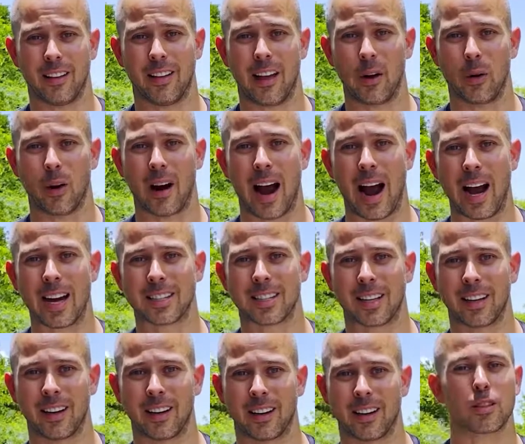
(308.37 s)
they were
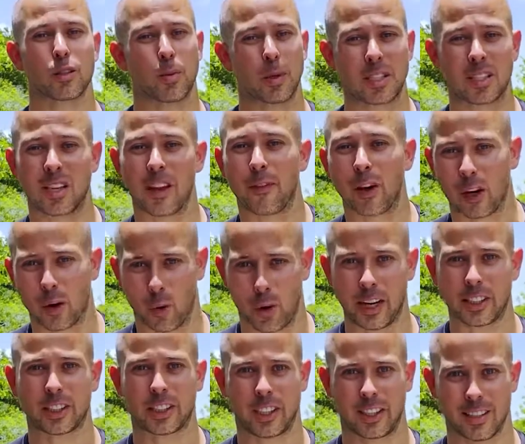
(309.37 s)
asking specific
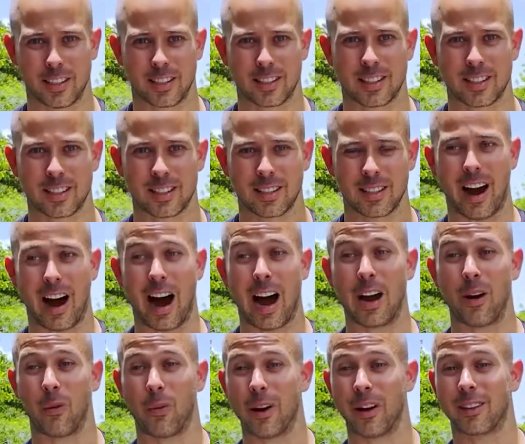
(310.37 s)
questions,
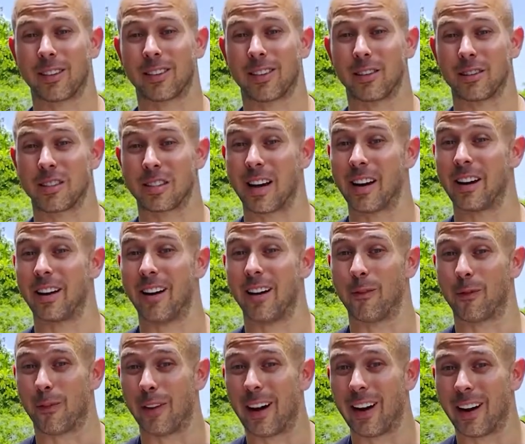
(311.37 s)
I went to say I'm
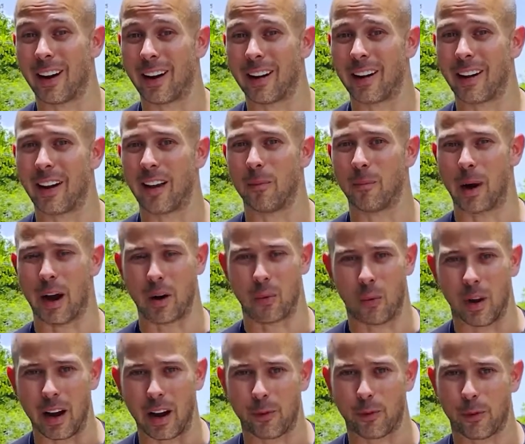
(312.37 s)
fine and my
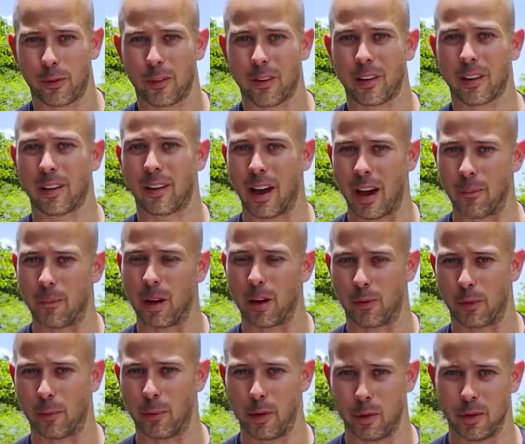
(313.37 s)
wife kept me
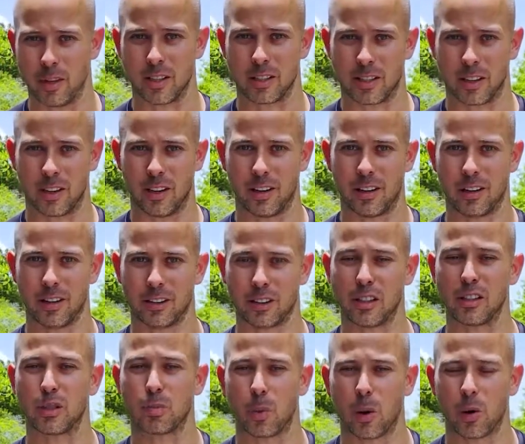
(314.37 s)
from doing so. She
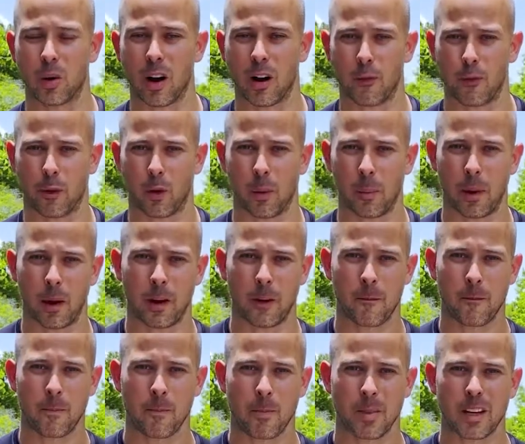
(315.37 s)
spoke up for me.
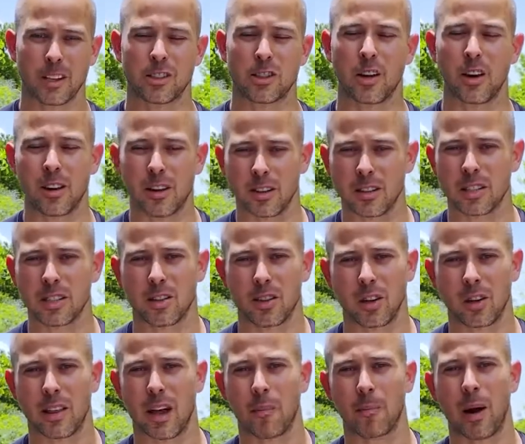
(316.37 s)
She
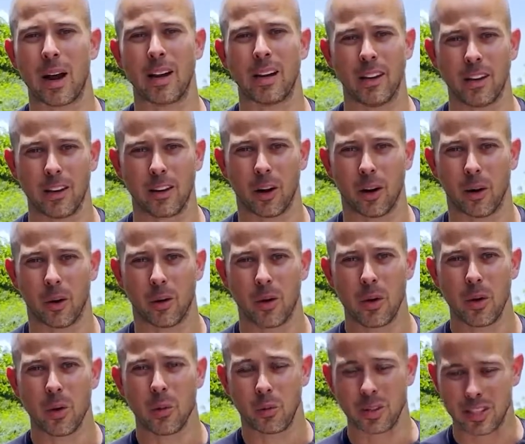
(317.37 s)
understood that my ego
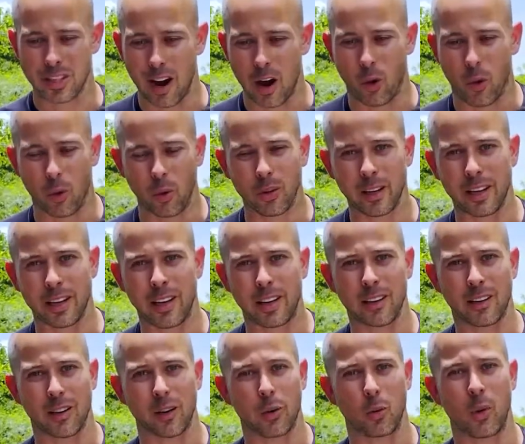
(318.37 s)
was not only
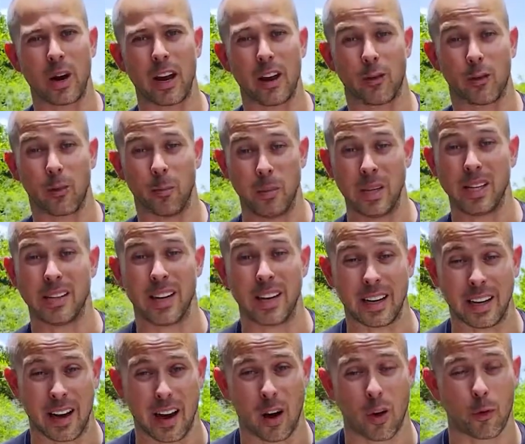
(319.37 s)
getting in the way of me
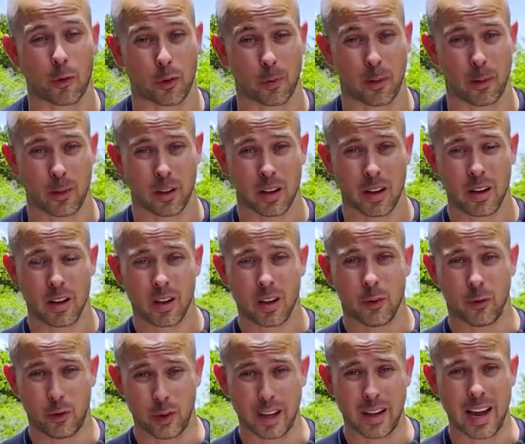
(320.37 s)
getting help from the
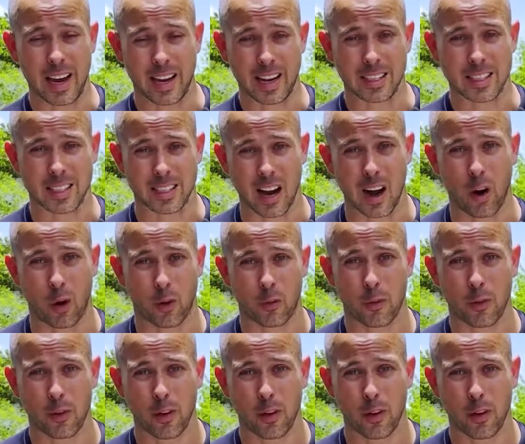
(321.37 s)
VA itself,